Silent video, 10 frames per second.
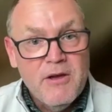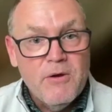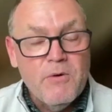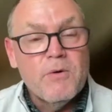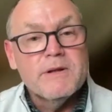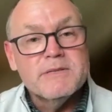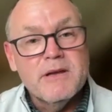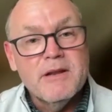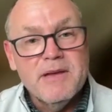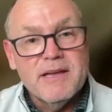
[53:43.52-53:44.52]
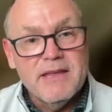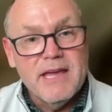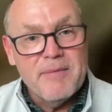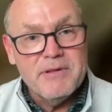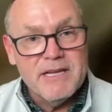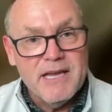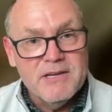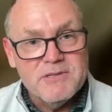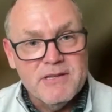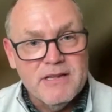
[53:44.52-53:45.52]
or it's going to be at the
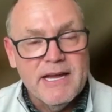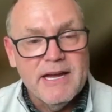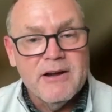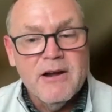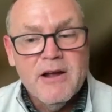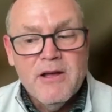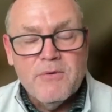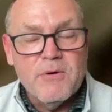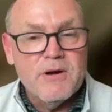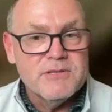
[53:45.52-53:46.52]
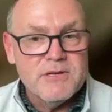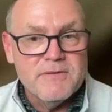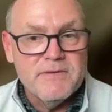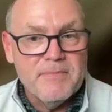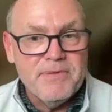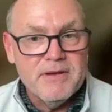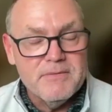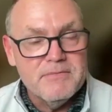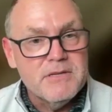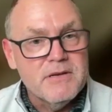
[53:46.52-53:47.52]
application layer where it's served up
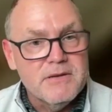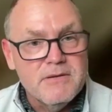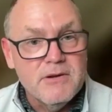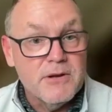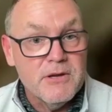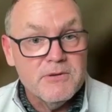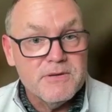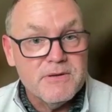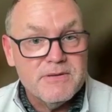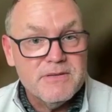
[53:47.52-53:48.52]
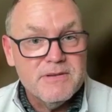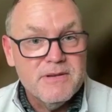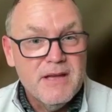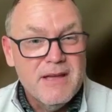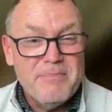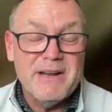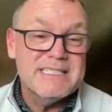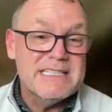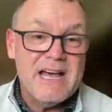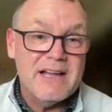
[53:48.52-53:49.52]
to your users. But
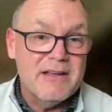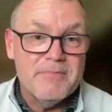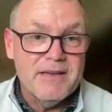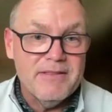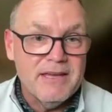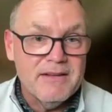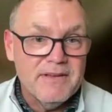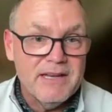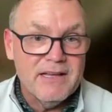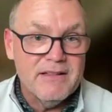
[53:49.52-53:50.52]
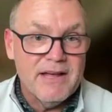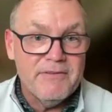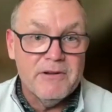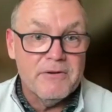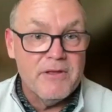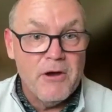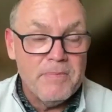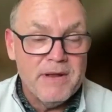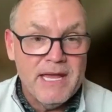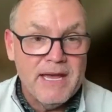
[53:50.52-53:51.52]
it's not going to be at the NVIDIA level or the
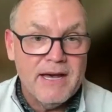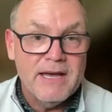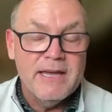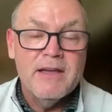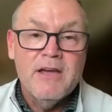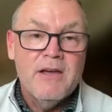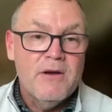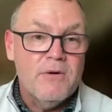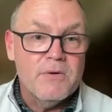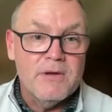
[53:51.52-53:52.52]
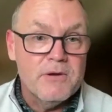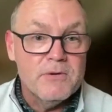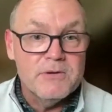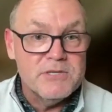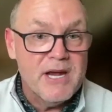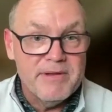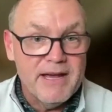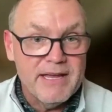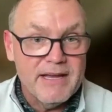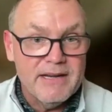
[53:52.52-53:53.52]
OpenAI or the Google
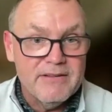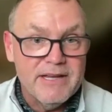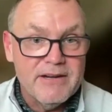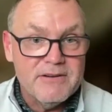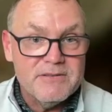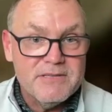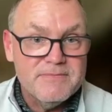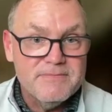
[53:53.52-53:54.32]
Gemini kind of layers.